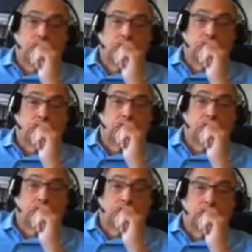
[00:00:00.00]

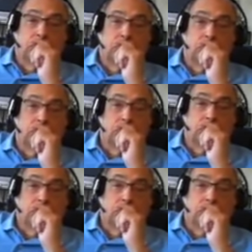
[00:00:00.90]

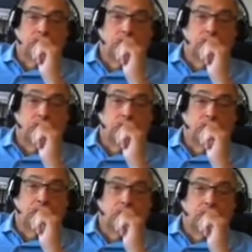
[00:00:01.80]

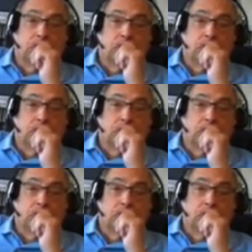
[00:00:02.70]
No words are spoken by the person on screen.